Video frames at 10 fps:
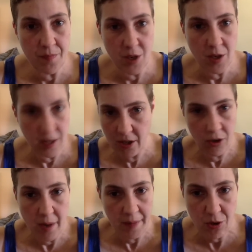It could
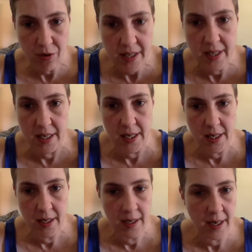not be trusted
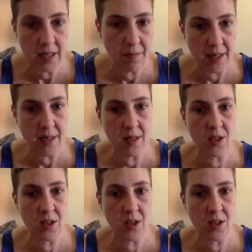as a basis